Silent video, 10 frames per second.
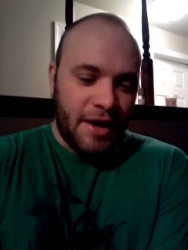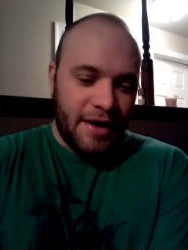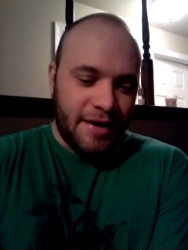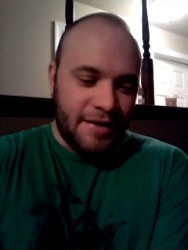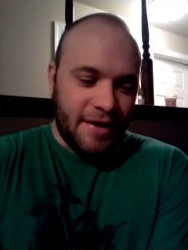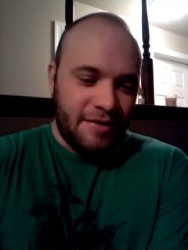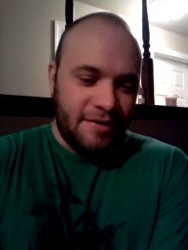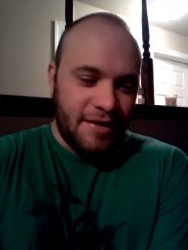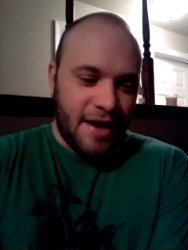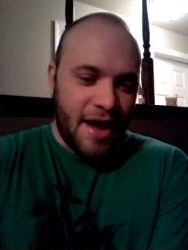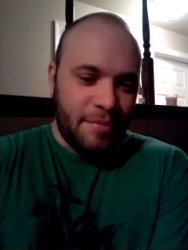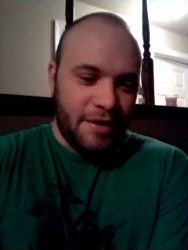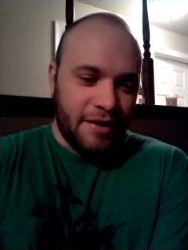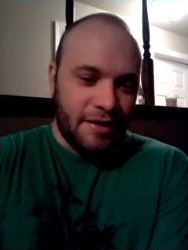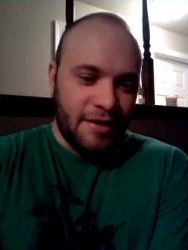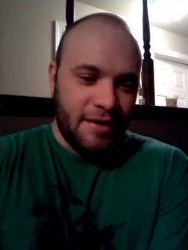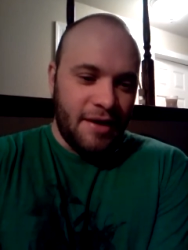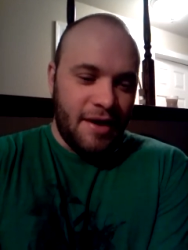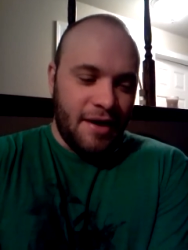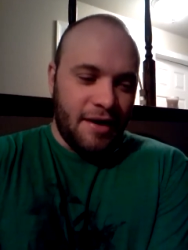and I uh, see that happening
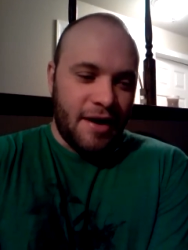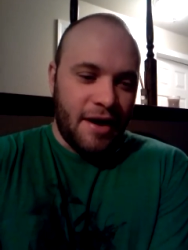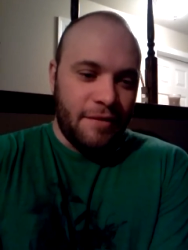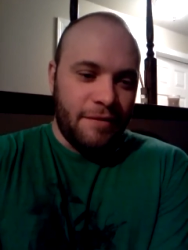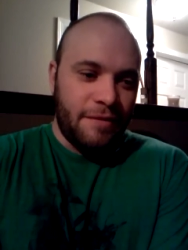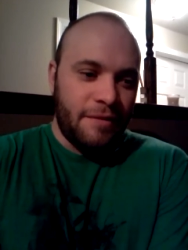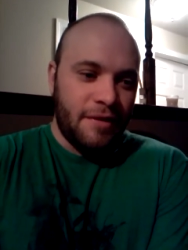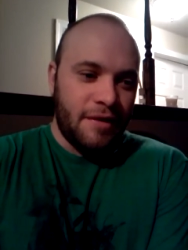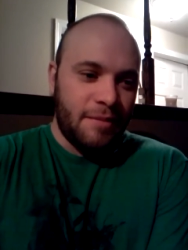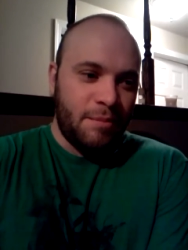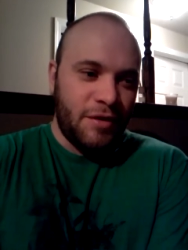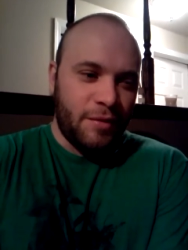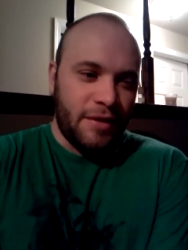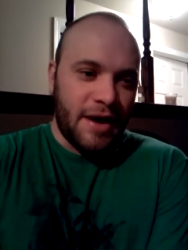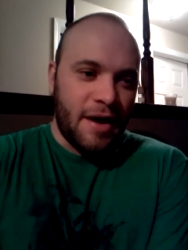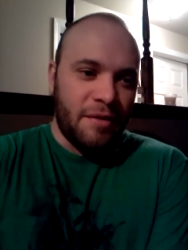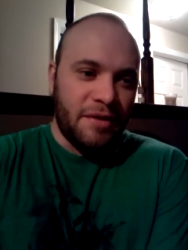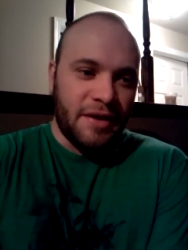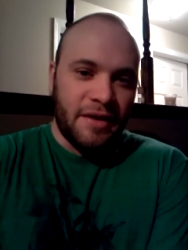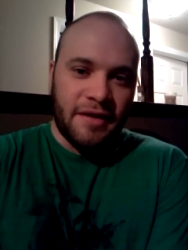kind of between now
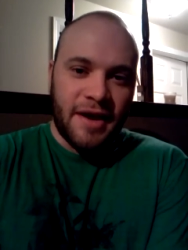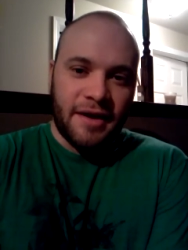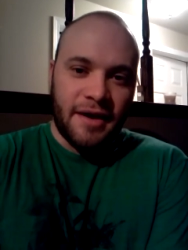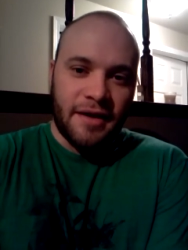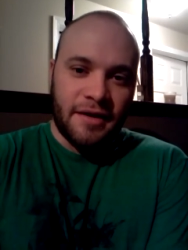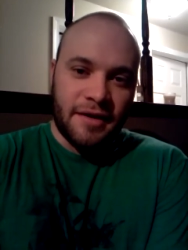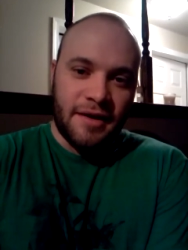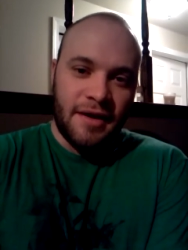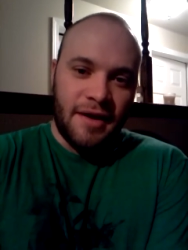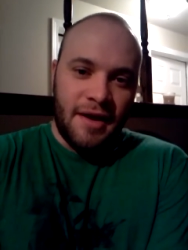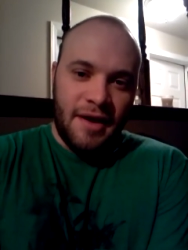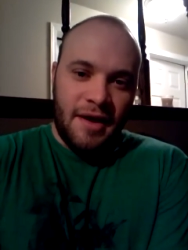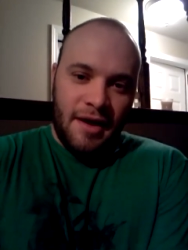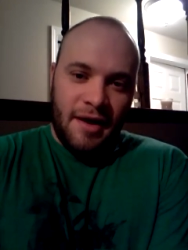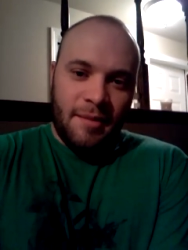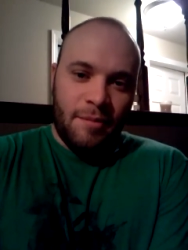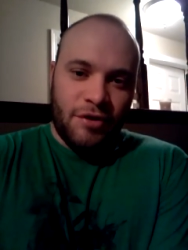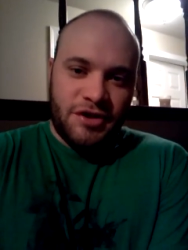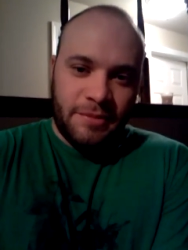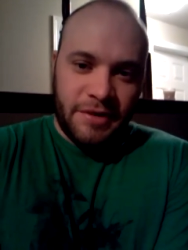and the end of the decade, and
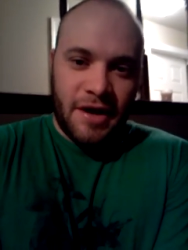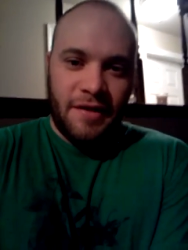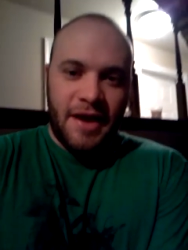pushing beyond